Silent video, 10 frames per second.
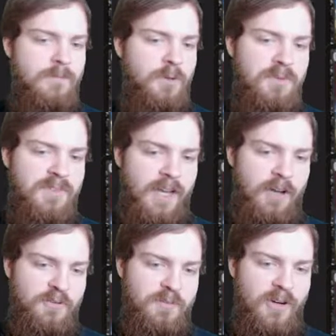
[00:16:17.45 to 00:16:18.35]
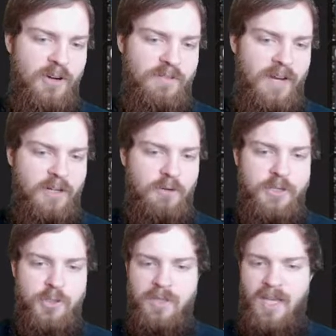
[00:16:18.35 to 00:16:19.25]
remove a counter from an artifact,
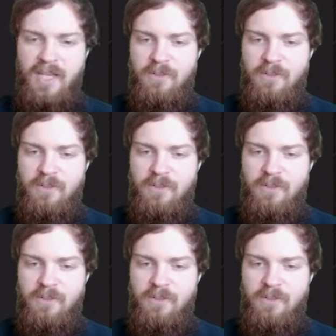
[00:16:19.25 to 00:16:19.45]
creature, land,